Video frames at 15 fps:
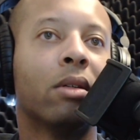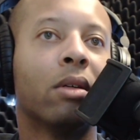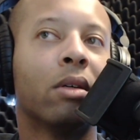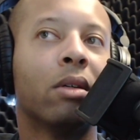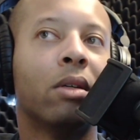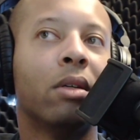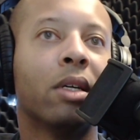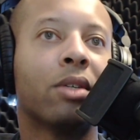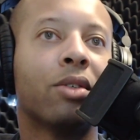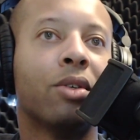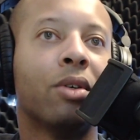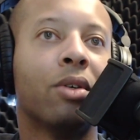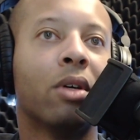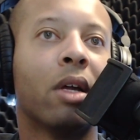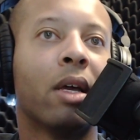Nix, are
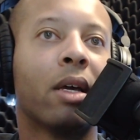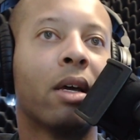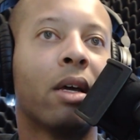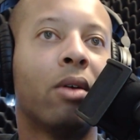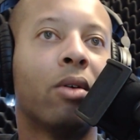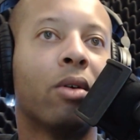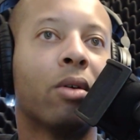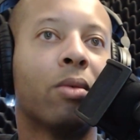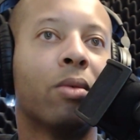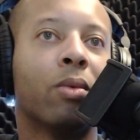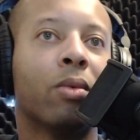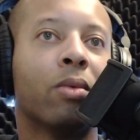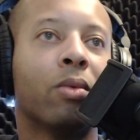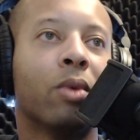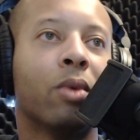you going to hang out, or
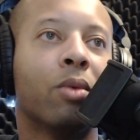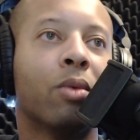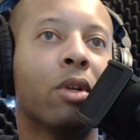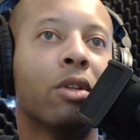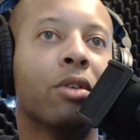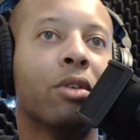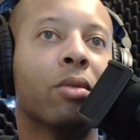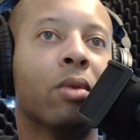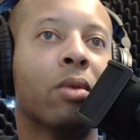what do you want to do?